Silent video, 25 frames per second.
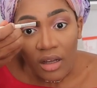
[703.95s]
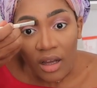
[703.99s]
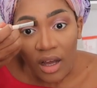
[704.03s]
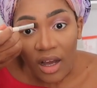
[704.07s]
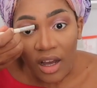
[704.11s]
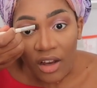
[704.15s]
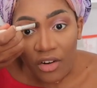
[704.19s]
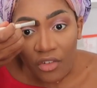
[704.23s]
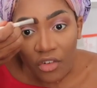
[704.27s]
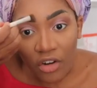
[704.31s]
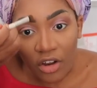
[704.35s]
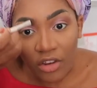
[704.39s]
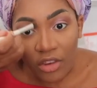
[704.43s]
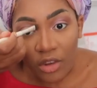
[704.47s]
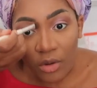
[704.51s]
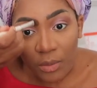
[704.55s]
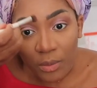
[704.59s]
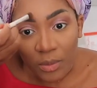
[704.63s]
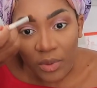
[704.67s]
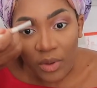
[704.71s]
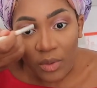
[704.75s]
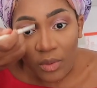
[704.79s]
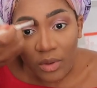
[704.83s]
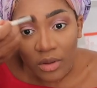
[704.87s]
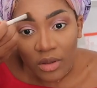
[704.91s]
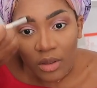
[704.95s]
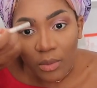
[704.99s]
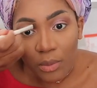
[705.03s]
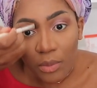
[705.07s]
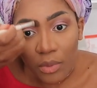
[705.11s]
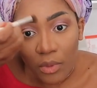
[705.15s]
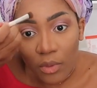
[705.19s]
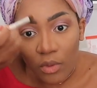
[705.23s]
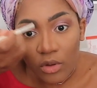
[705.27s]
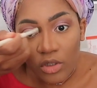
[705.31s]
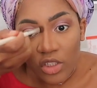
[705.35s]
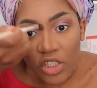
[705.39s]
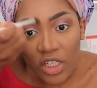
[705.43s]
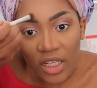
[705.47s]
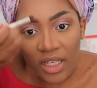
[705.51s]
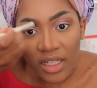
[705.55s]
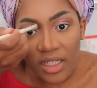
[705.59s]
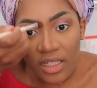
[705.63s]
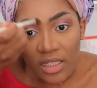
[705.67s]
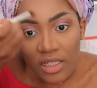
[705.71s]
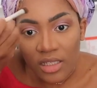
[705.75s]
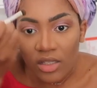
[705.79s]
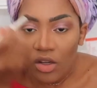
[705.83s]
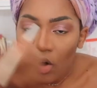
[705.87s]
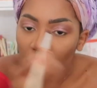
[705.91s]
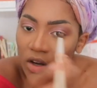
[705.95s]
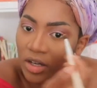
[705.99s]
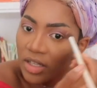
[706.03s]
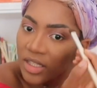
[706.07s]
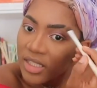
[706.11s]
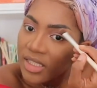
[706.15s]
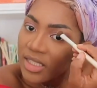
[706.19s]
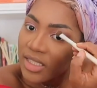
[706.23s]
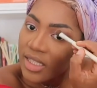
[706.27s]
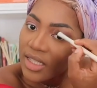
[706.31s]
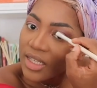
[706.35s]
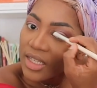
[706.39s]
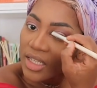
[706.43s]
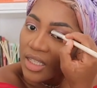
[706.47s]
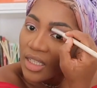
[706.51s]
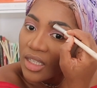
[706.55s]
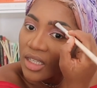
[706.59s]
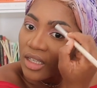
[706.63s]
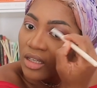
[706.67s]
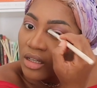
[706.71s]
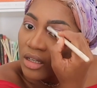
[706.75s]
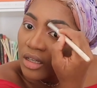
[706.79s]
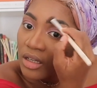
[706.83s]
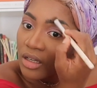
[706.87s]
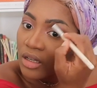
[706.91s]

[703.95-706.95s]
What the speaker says: I'd rather be with the broke gent, honestly.